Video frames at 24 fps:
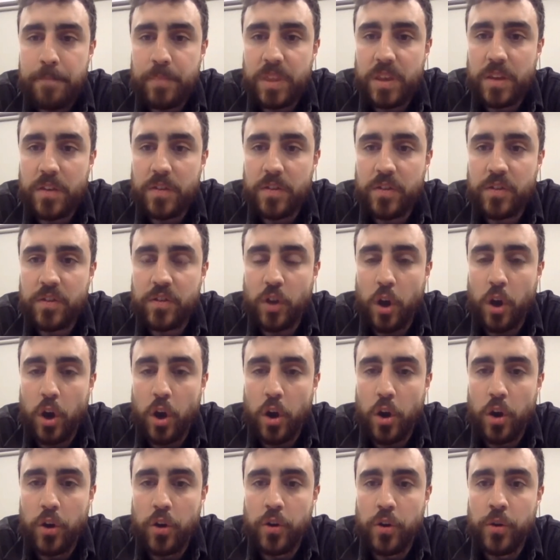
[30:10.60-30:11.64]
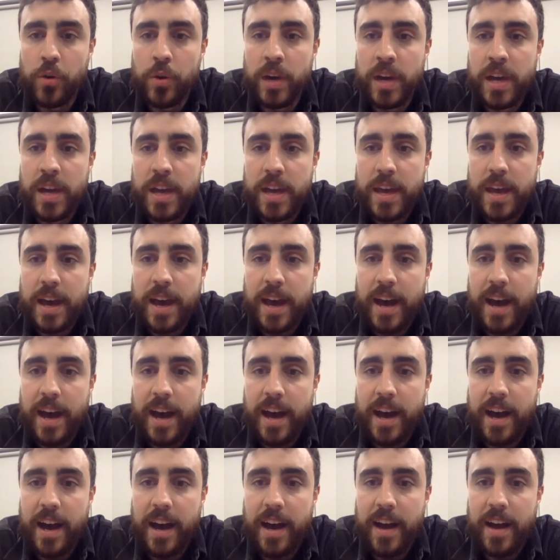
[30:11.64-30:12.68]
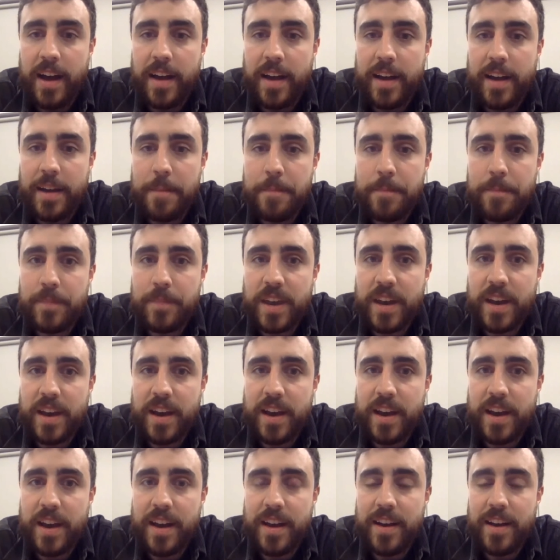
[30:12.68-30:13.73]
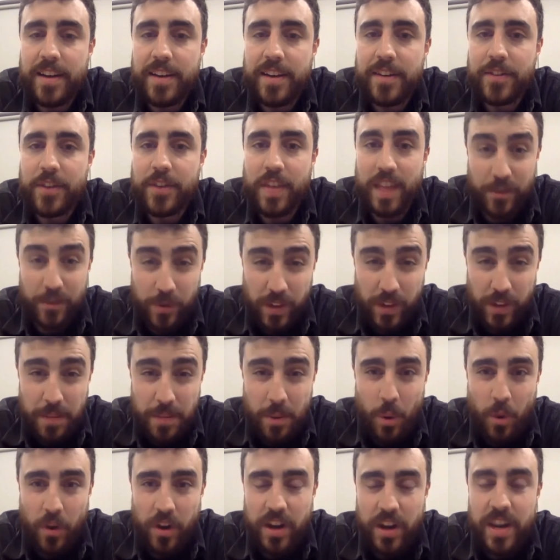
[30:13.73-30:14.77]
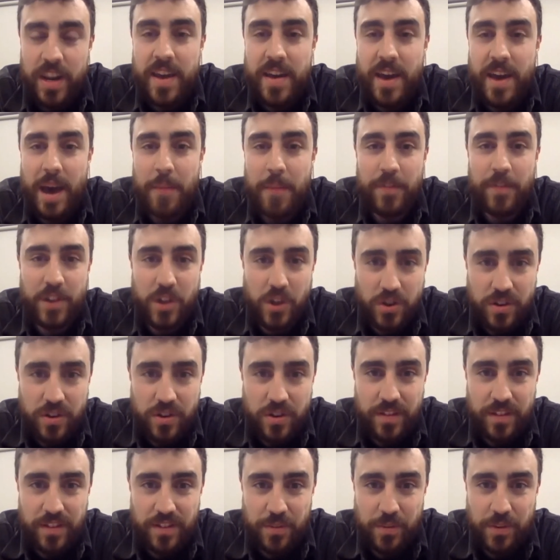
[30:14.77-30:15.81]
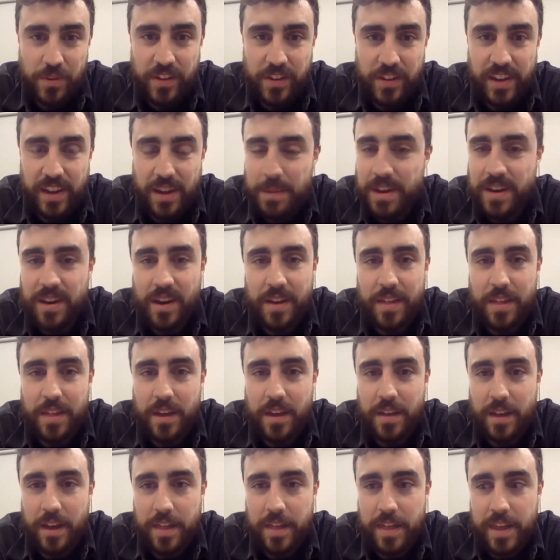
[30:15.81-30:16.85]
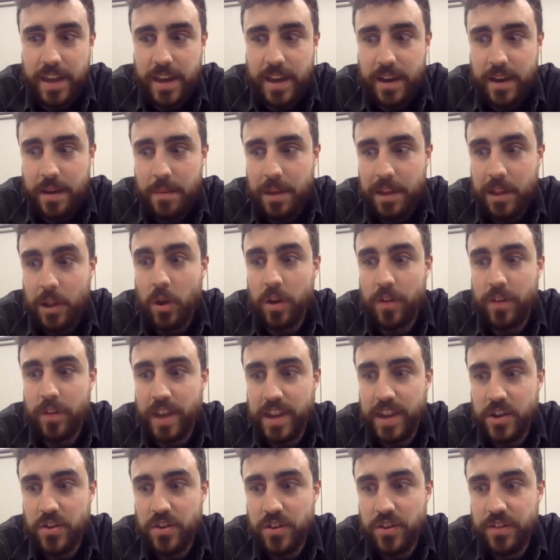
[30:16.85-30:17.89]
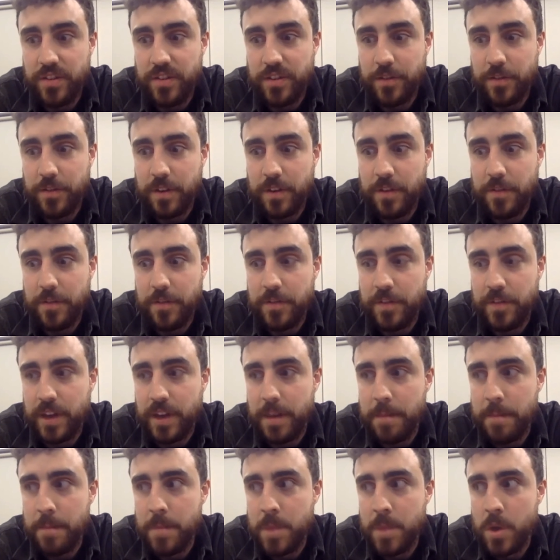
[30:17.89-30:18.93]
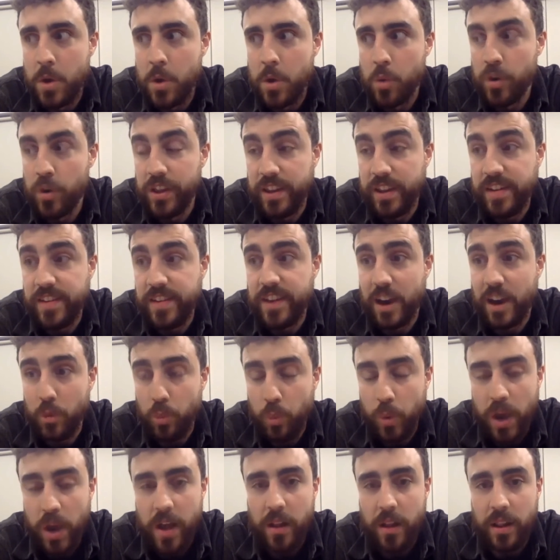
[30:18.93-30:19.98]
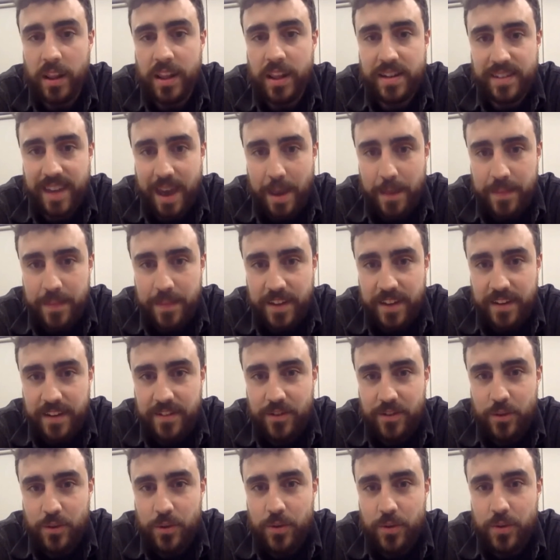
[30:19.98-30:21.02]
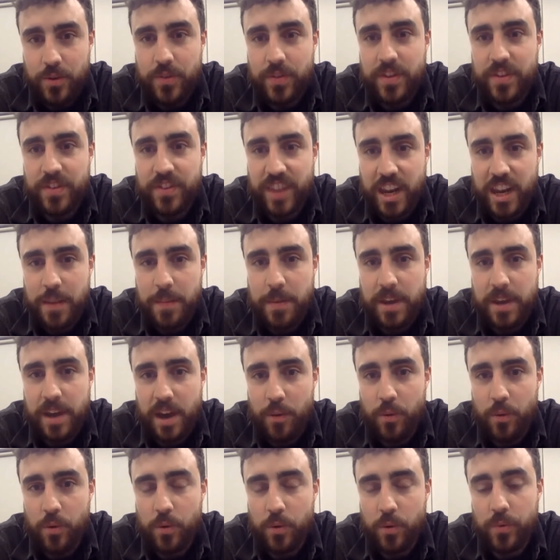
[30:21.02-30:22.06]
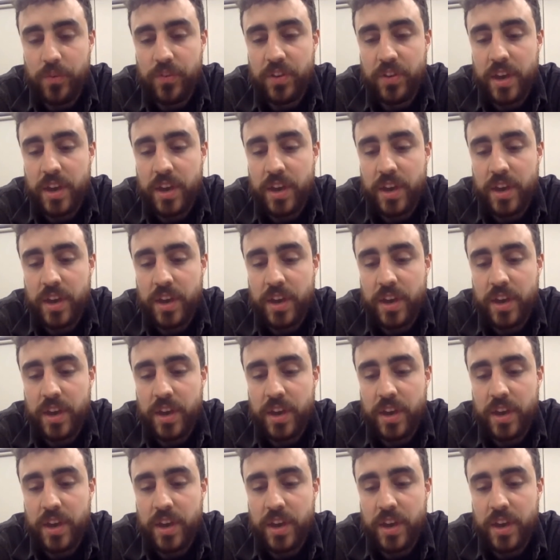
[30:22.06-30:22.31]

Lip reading: So that's really important. For unions, it's really, I think a lot of our unions have really done well in adapting to the GDPR rules.